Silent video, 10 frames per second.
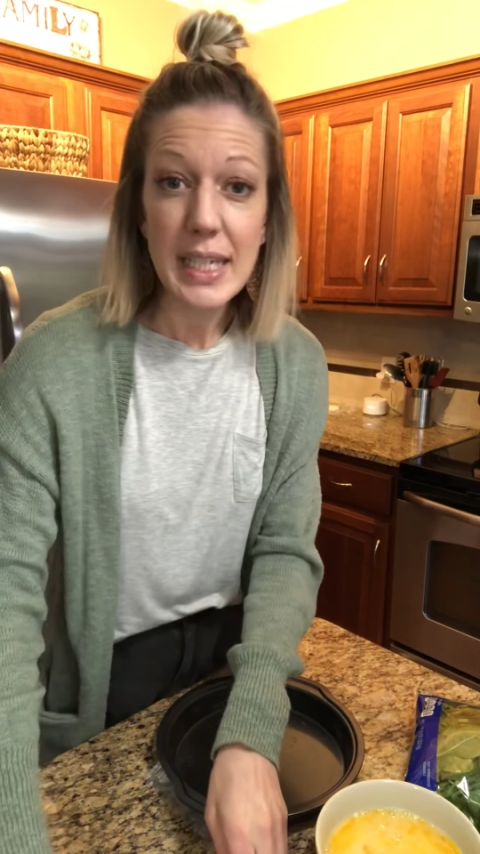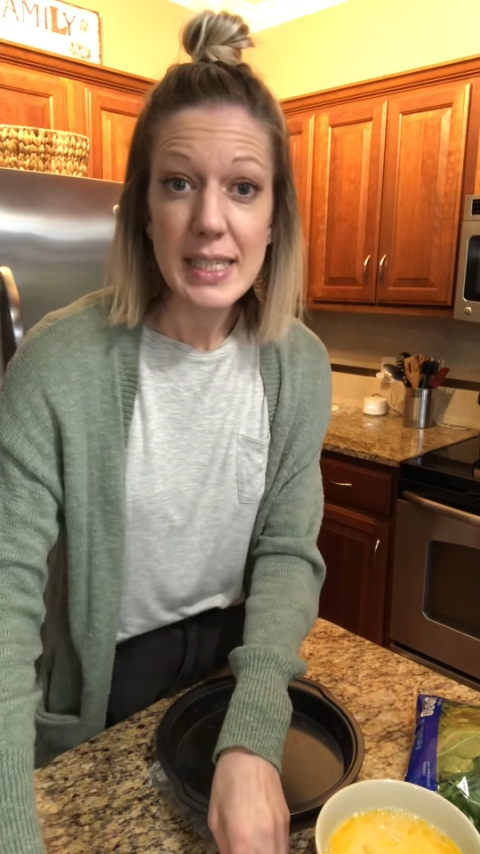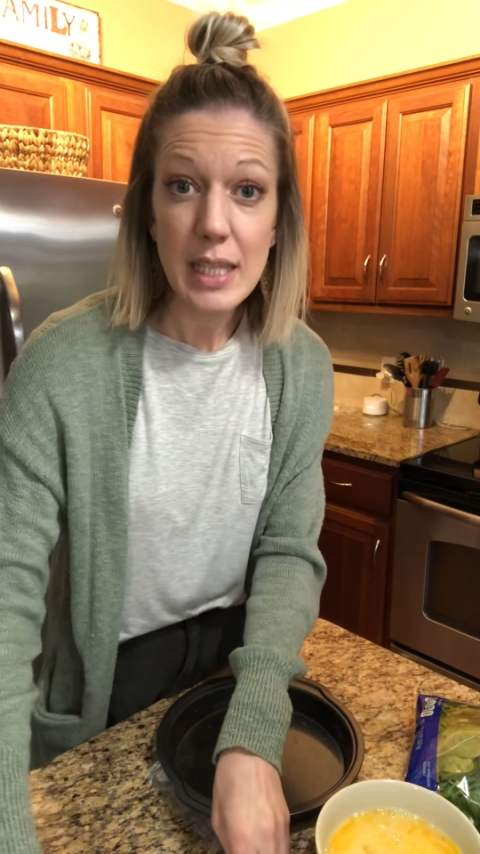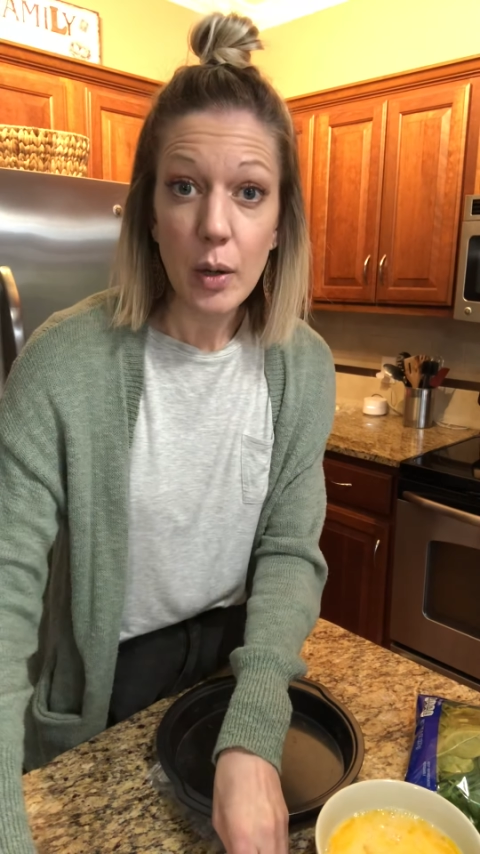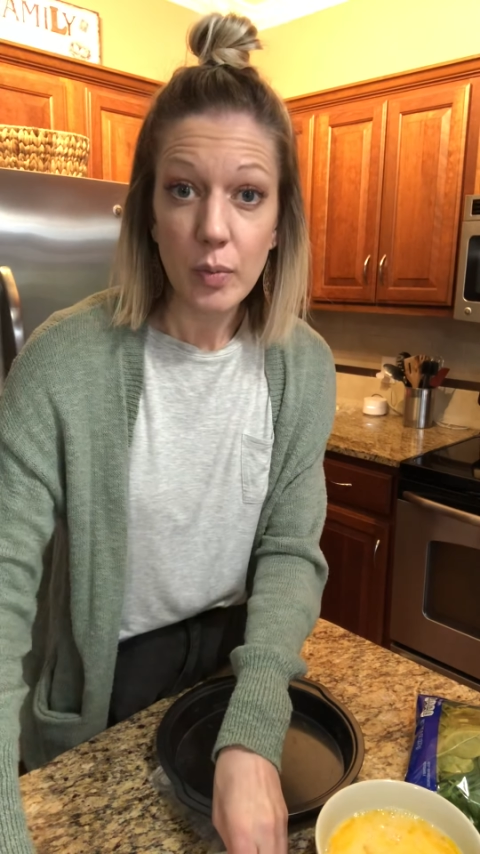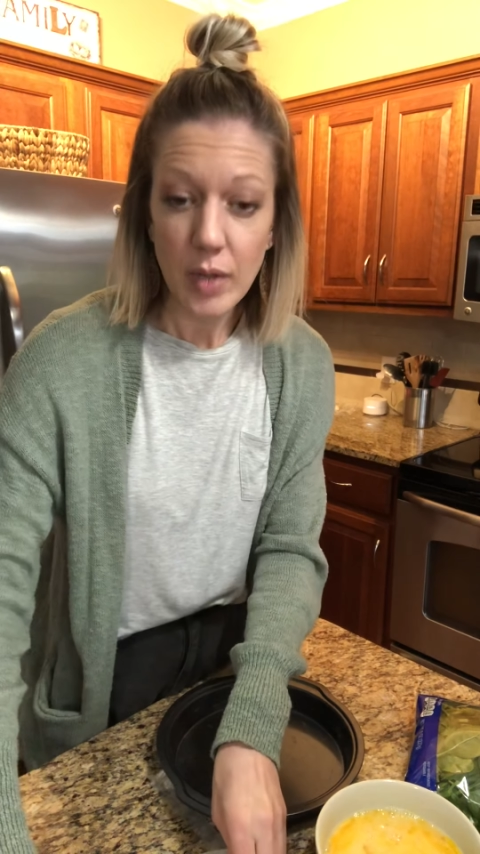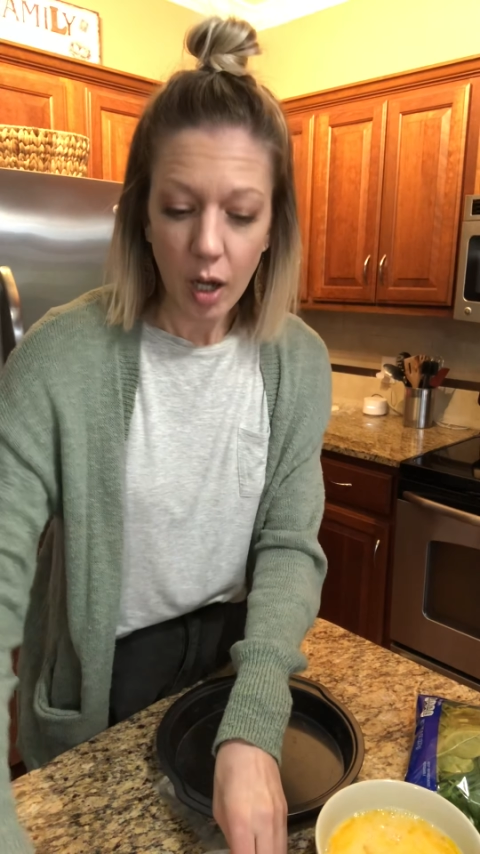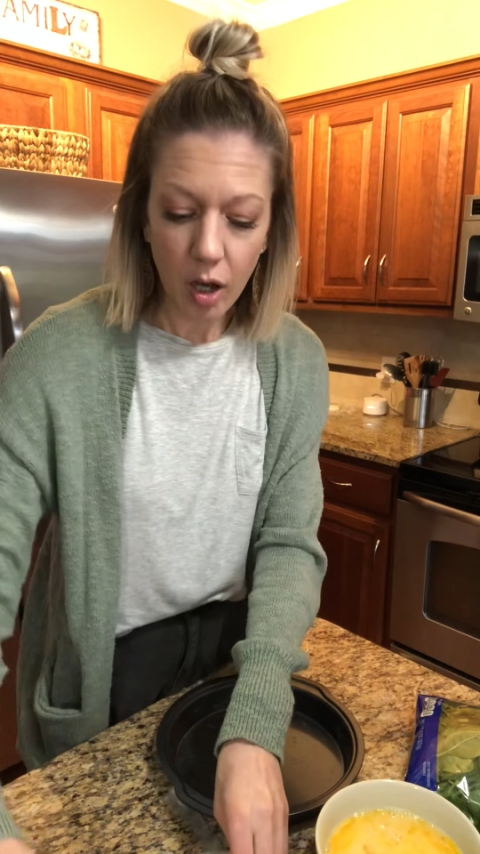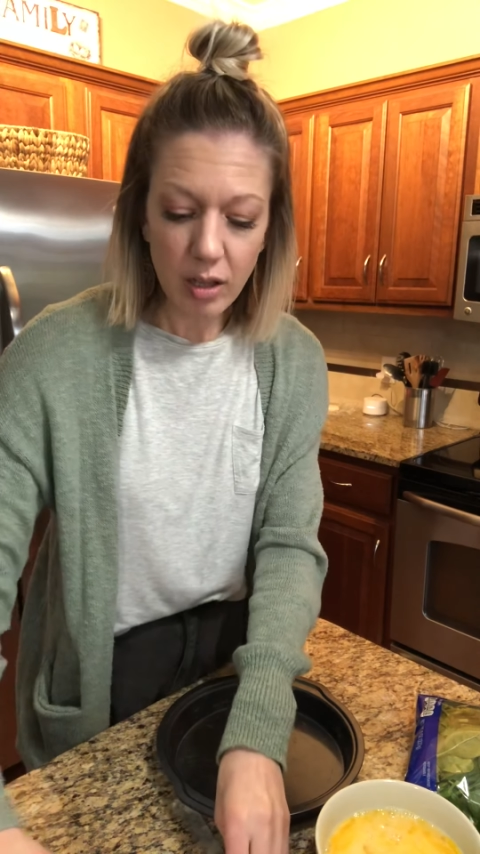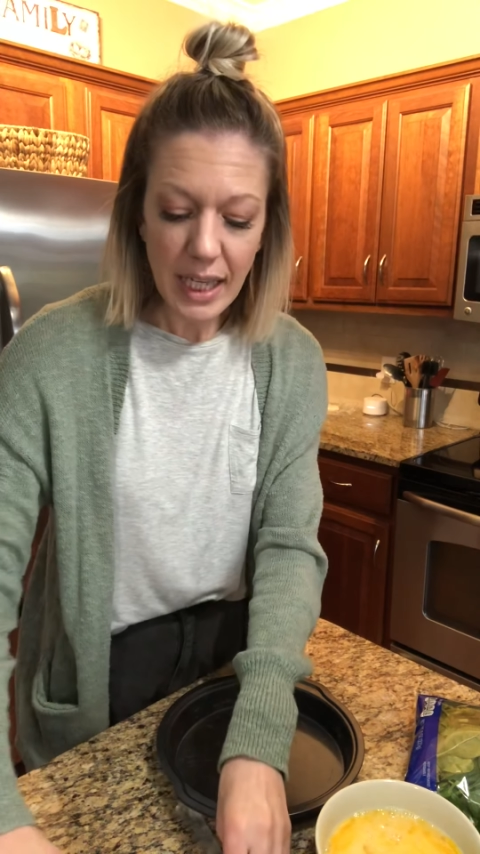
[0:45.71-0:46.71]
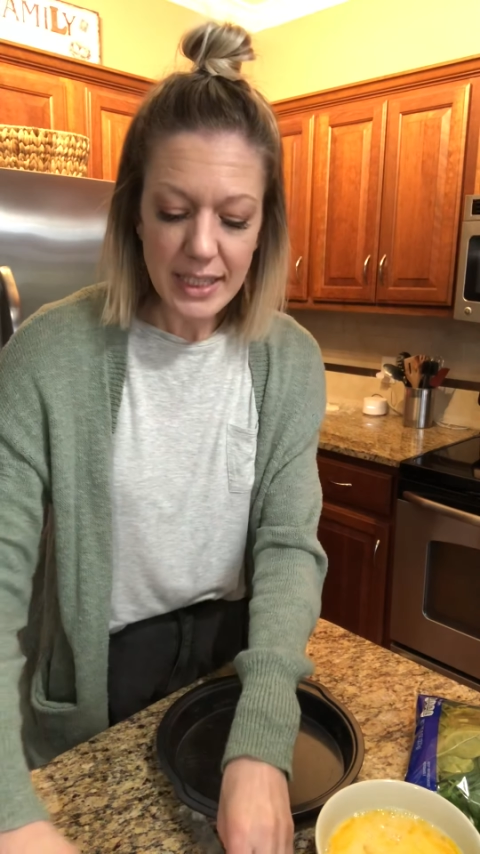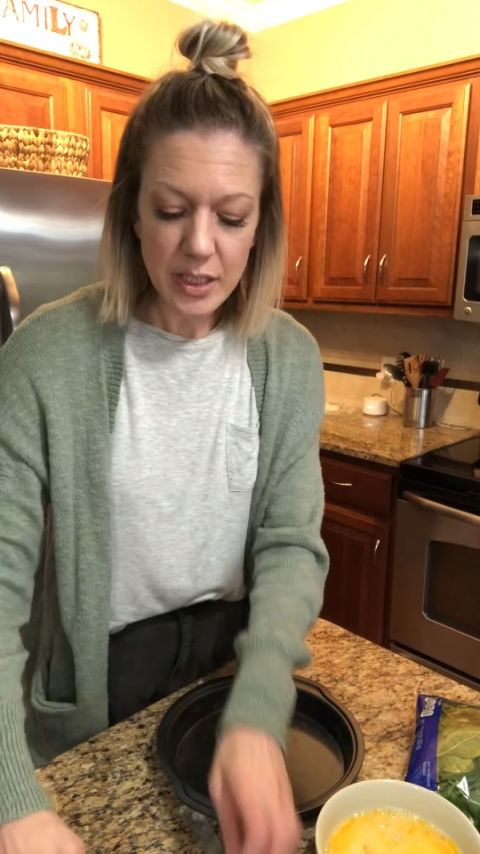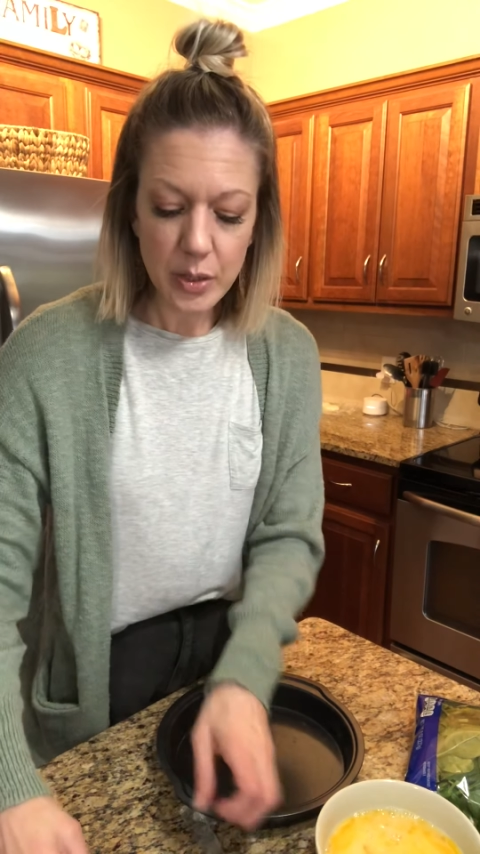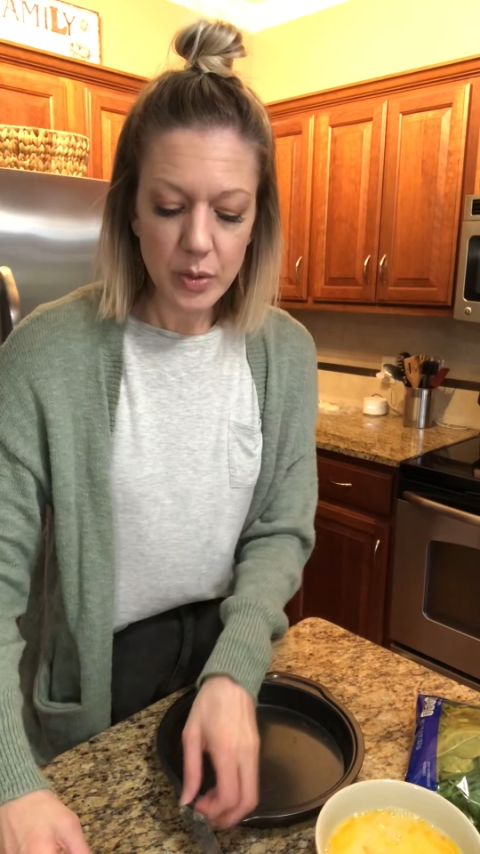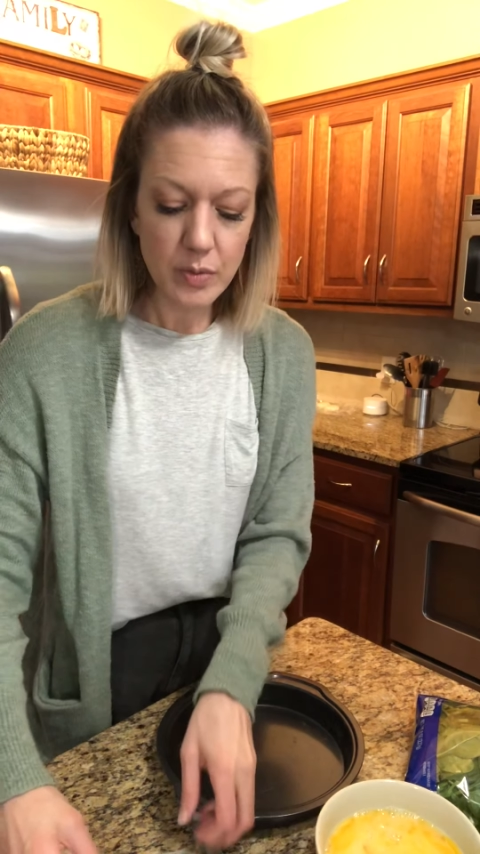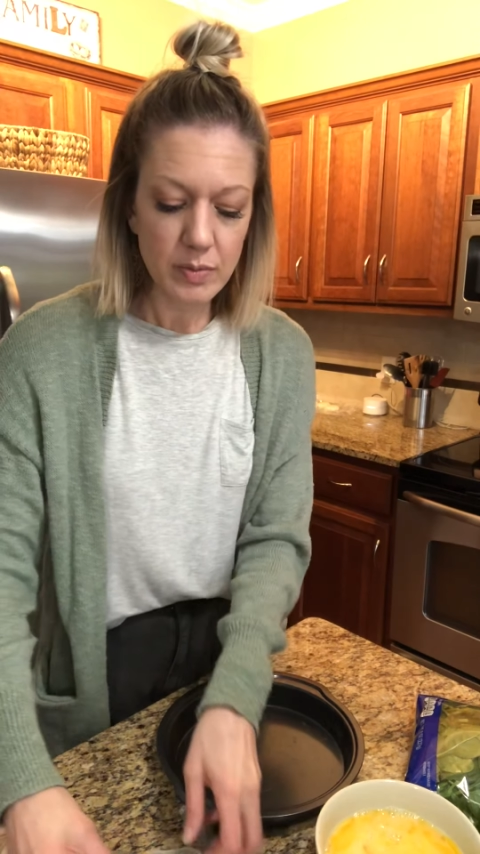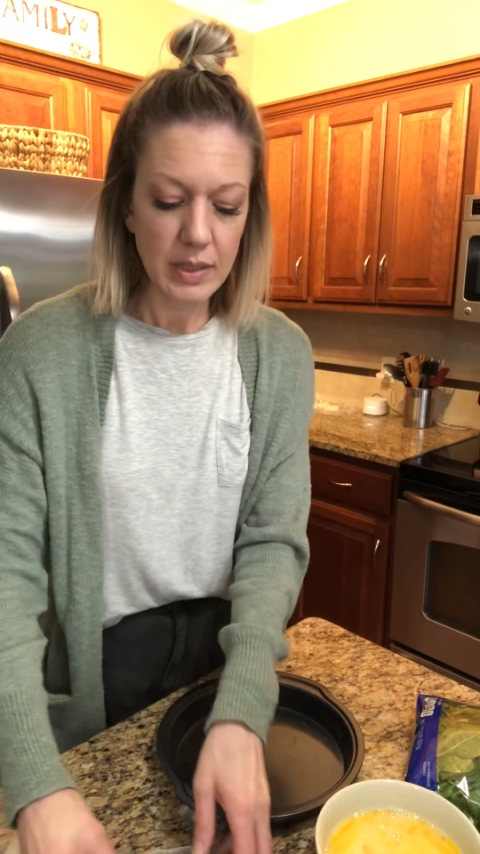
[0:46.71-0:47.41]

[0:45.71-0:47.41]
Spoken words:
so all I do,